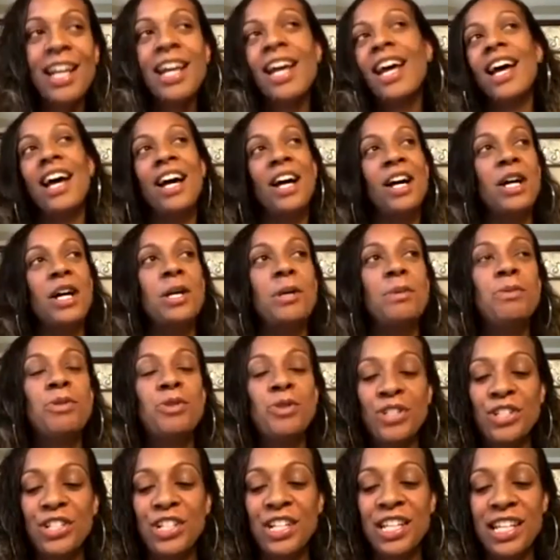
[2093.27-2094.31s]
um,
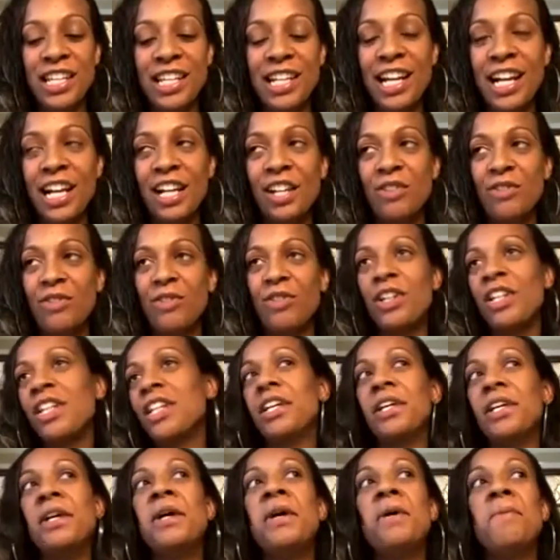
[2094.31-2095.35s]
Georgia, and then California
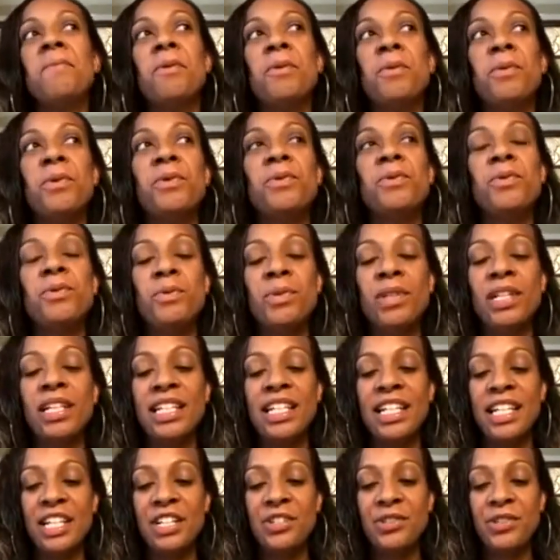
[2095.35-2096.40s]
but what was really
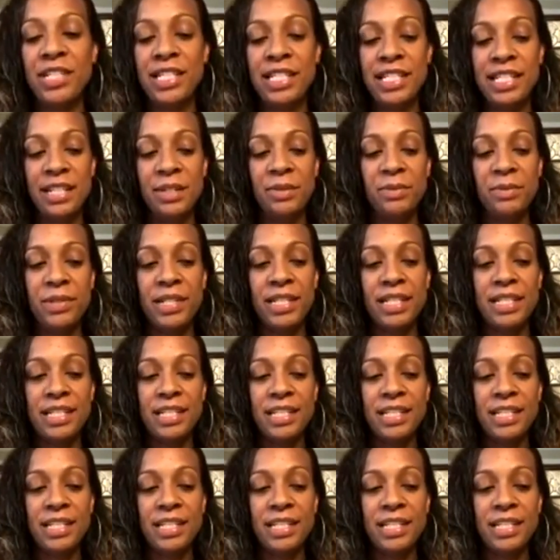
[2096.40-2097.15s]
interesting was,